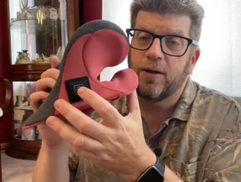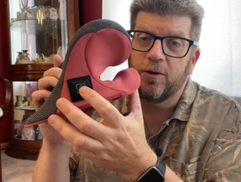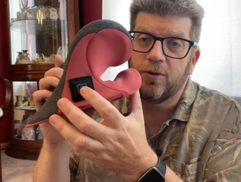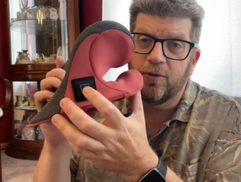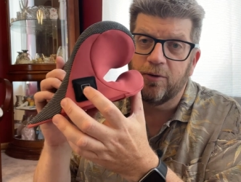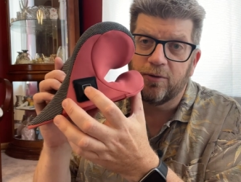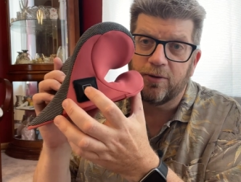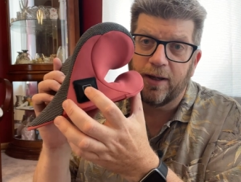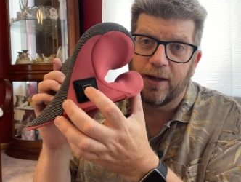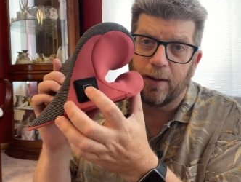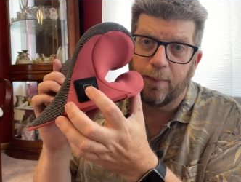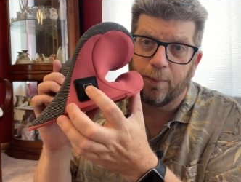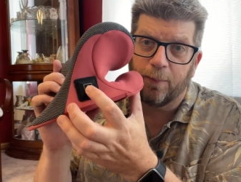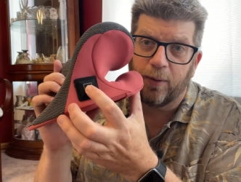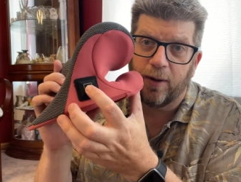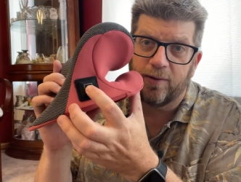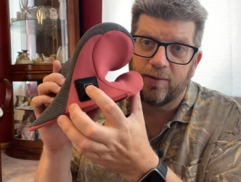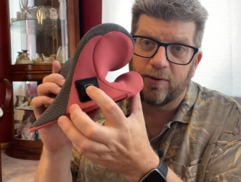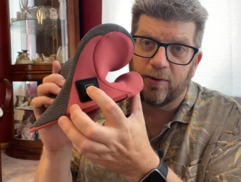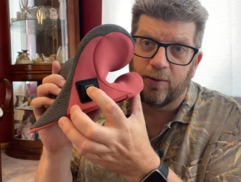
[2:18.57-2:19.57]
you just kind of
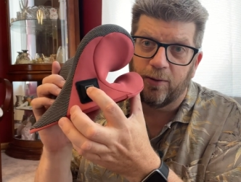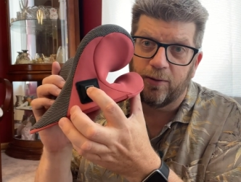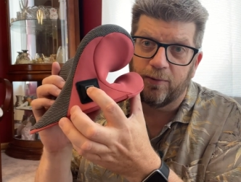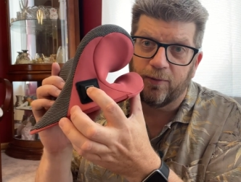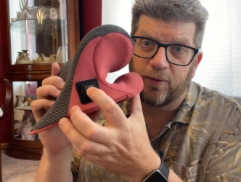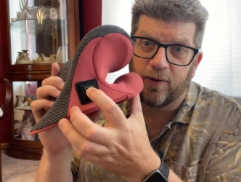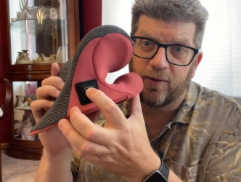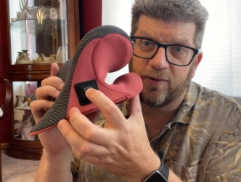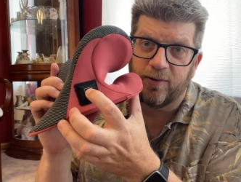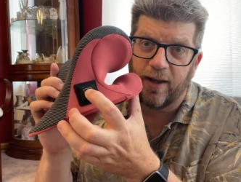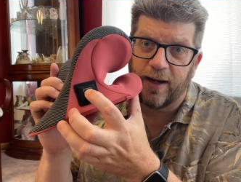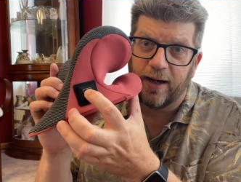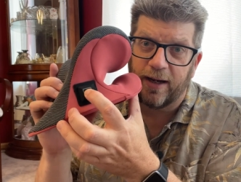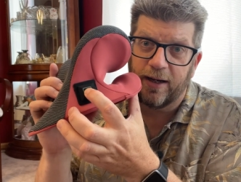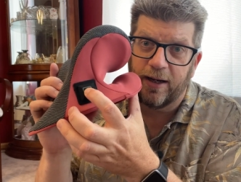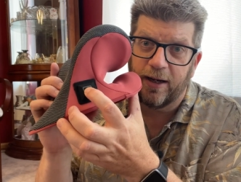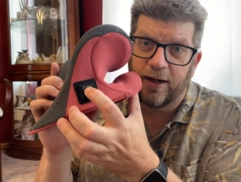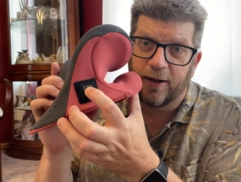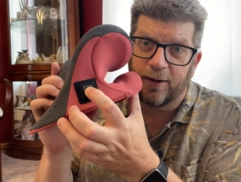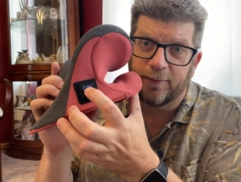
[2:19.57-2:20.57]
press it on for a
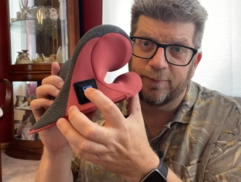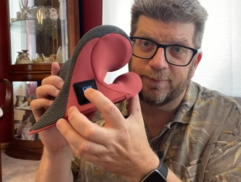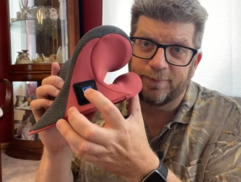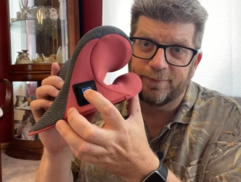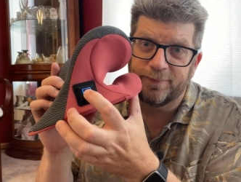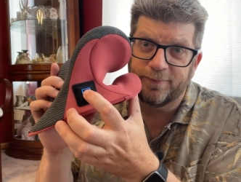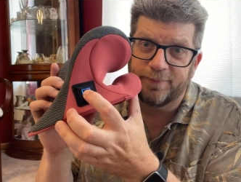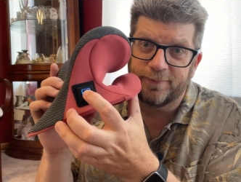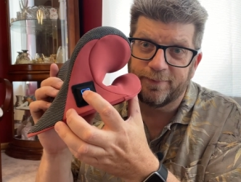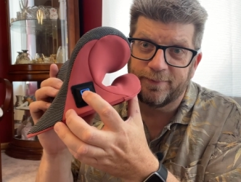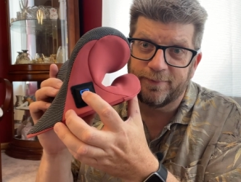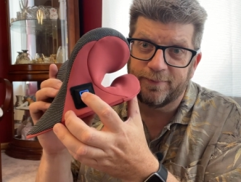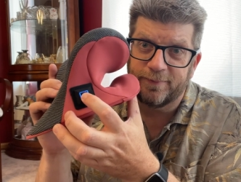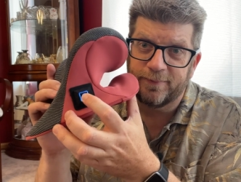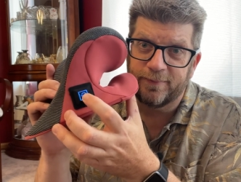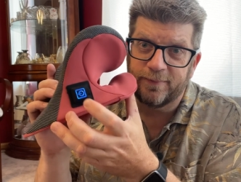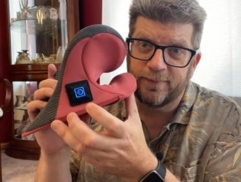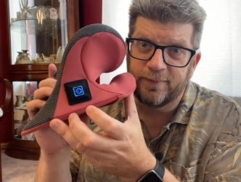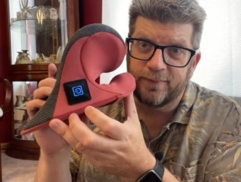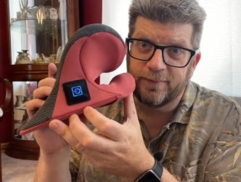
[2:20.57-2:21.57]
second here.
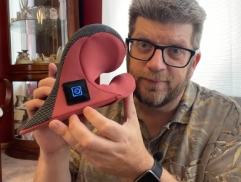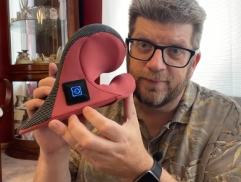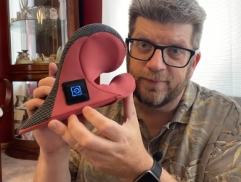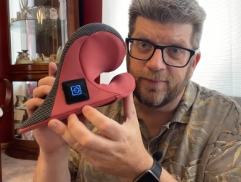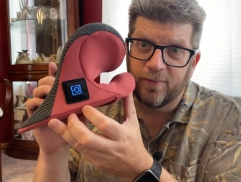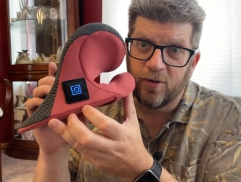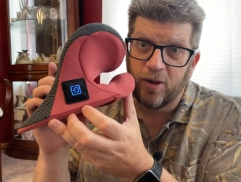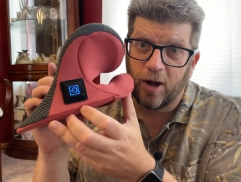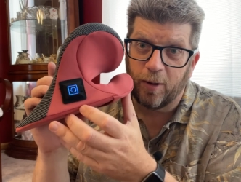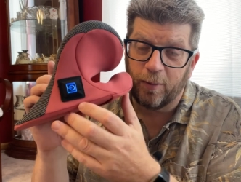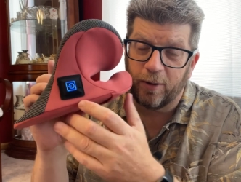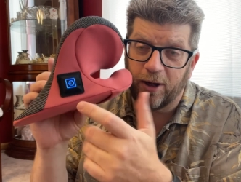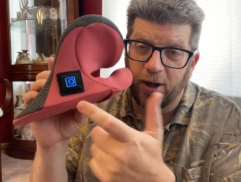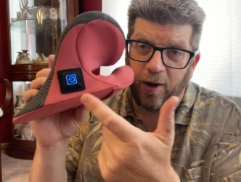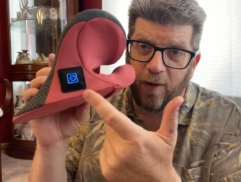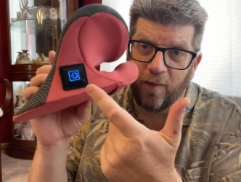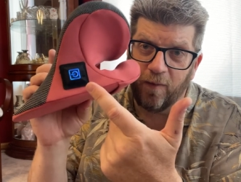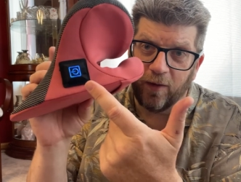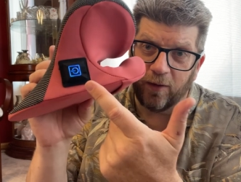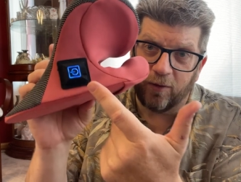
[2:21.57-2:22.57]
There we
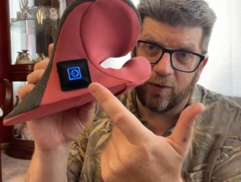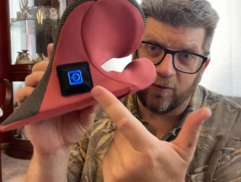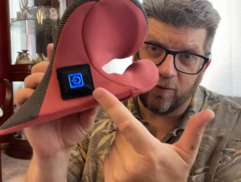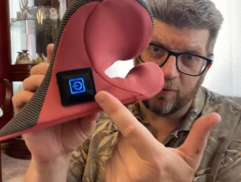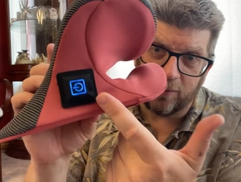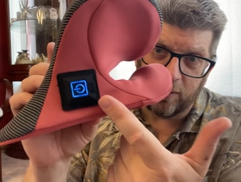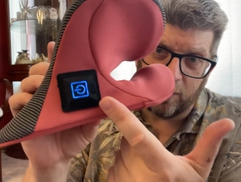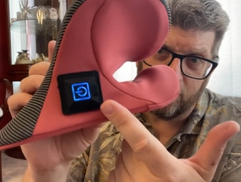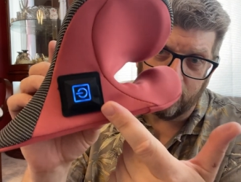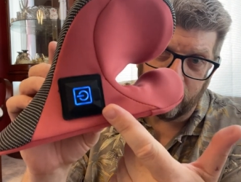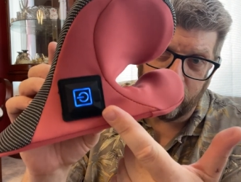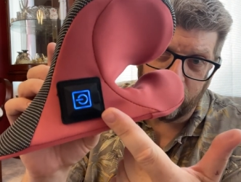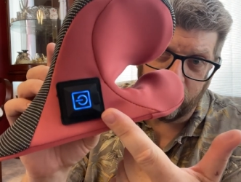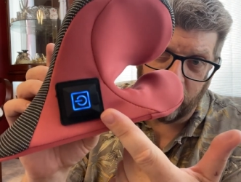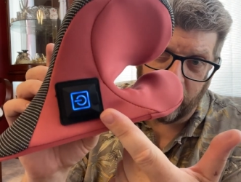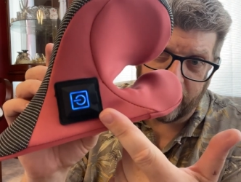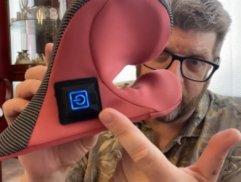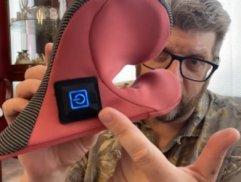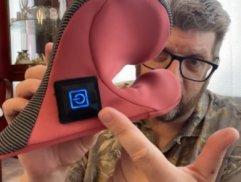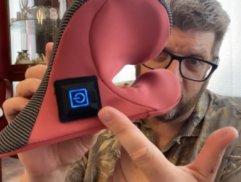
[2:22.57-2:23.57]
go. The, the blue
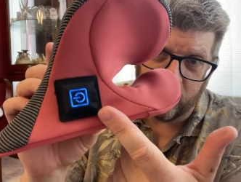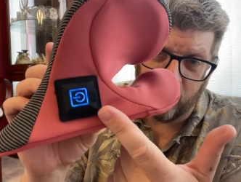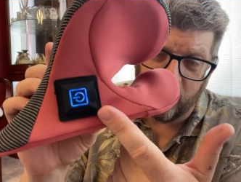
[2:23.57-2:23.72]
light is